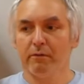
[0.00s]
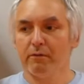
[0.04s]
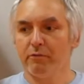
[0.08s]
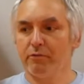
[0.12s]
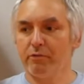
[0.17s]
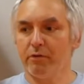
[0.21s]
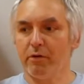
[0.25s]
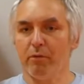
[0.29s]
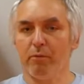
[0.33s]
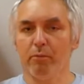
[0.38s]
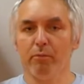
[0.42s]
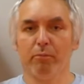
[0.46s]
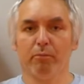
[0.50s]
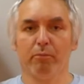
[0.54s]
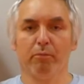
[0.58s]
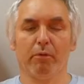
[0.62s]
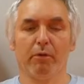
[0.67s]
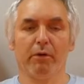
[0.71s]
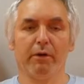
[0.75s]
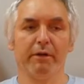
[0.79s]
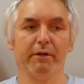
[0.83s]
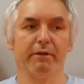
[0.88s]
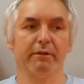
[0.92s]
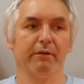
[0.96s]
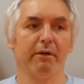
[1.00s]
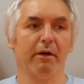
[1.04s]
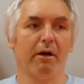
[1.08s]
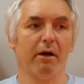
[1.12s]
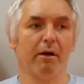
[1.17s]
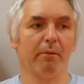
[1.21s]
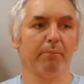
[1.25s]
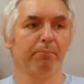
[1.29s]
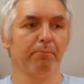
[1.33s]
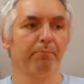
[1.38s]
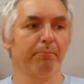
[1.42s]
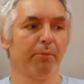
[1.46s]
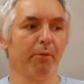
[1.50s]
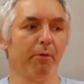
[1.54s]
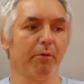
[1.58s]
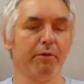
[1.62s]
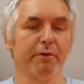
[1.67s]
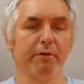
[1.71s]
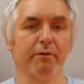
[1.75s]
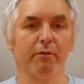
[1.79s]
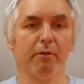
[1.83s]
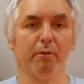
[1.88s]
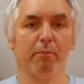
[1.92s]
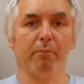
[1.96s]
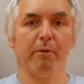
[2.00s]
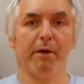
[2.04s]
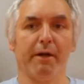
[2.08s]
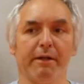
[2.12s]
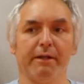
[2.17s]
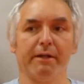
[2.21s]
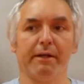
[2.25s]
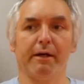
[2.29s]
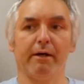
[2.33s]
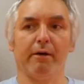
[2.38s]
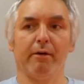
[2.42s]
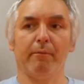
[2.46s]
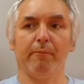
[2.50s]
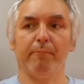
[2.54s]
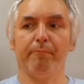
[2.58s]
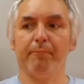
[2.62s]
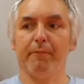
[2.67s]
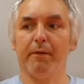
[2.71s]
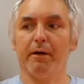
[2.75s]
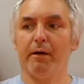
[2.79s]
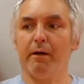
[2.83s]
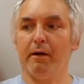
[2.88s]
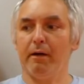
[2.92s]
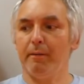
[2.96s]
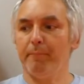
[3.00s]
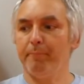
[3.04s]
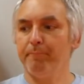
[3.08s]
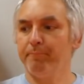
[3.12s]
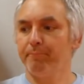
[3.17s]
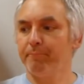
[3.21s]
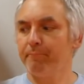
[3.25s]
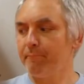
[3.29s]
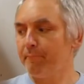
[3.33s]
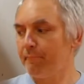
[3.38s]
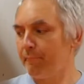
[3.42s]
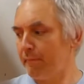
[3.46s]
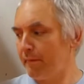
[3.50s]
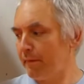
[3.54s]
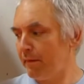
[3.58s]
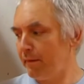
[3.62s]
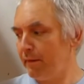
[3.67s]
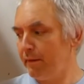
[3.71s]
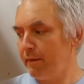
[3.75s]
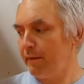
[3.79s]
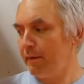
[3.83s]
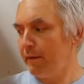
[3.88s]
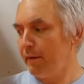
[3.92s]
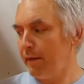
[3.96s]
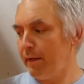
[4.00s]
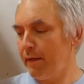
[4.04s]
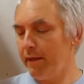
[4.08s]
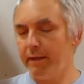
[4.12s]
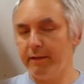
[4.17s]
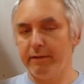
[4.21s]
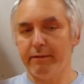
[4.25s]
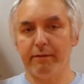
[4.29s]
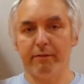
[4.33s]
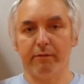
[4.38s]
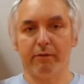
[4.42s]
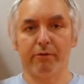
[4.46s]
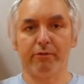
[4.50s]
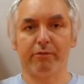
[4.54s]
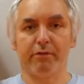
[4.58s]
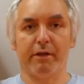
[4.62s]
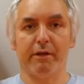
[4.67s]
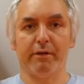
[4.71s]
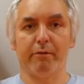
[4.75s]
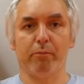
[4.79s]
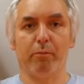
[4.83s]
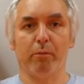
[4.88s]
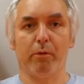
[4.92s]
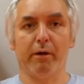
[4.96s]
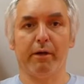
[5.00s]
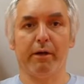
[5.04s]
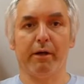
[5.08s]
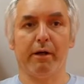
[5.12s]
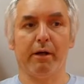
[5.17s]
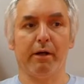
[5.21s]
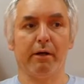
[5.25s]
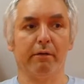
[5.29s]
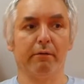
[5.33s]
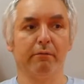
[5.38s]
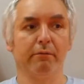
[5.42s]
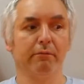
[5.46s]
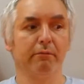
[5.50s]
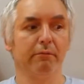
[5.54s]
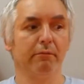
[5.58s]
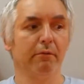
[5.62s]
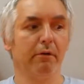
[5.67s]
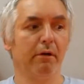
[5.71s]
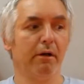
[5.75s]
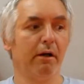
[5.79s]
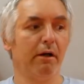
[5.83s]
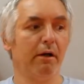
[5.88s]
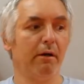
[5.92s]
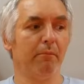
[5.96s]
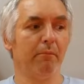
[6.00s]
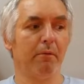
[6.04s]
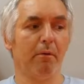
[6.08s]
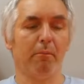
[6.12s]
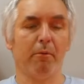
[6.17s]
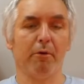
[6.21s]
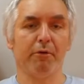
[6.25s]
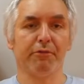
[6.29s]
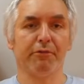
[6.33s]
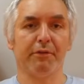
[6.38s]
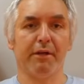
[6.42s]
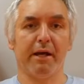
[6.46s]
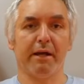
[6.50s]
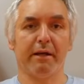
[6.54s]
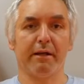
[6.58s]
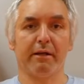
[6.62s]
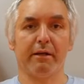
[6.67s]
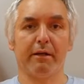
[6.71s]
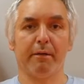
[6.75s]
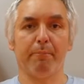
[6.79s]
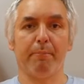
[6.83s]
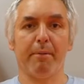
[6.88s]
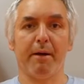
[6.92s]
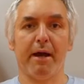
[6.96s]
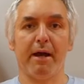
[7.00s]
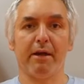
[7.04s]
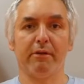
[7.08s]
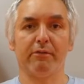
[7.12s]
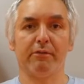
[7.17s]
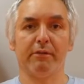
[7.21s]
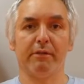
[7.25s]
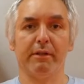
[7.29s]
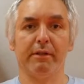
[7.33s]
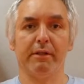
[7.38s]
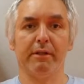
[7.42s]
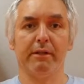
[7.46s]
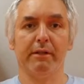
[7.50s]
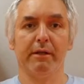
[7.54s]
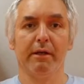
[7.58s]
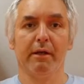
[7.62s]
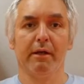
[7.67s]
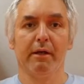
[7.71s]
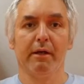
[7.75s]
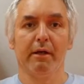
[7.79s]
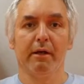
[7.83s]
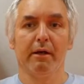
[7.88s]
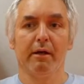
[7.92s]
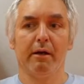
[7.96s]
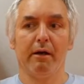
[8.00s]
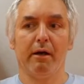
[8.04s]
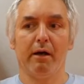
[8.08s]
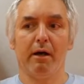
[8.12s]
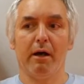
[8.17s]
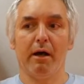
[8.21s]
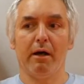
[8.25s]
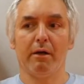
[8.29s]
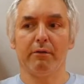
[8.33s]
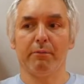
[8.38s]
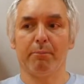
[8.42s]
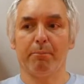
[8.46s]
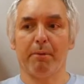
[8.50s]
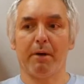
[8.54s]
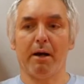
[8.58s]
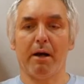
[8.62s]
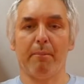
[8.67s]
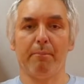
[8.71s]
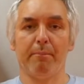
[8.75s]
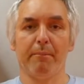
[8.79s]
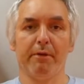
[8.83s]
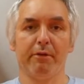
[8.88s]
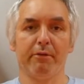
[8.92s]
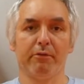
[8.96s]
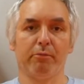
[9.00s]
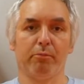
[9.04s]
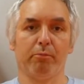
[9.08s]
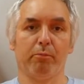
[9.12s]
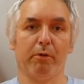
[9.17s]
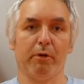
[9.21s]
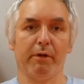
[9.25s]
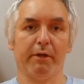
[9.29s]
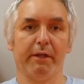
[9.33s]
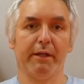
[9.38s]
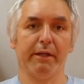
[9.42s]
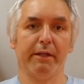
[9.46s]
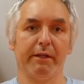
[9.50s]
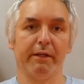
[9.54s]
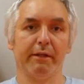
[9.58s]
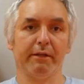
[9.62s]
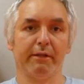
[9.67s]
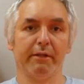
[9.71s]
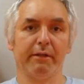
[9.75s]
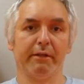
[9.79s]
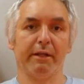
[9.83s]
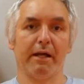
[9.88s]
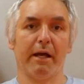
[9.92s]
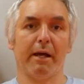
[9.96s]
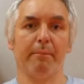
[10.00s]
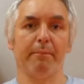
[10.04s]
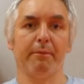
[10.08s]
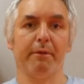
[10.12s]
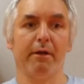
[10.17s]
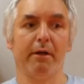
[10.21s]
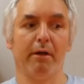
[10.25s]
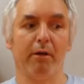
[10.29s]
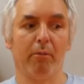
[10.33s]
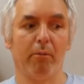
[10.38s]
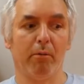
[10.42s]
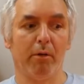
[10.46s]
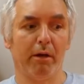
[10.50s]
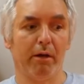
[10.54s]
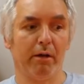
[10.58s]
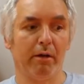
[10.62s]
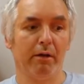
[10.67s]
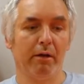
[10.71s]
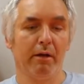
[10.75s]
So we're in our brooding room right now, and it looks like we are almost at capacity. The problem is we're getting into the time of year where